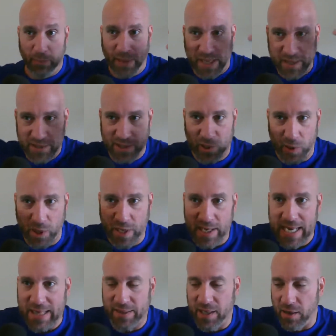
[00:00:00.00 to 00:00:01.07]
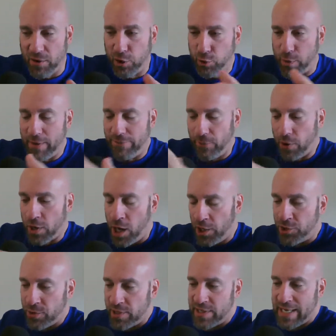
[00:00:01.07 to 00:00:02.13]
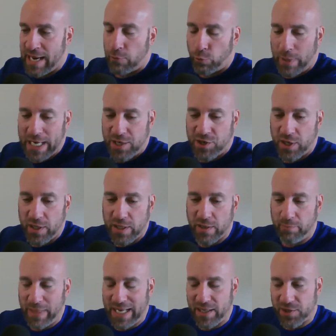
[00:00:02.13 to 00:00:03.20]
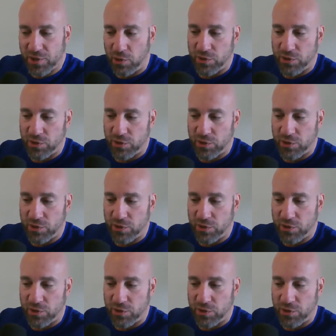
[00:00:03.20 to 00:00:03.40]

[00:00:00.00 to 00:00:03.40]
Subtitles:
Because they're looking at the other 3-4 countries in that region and being so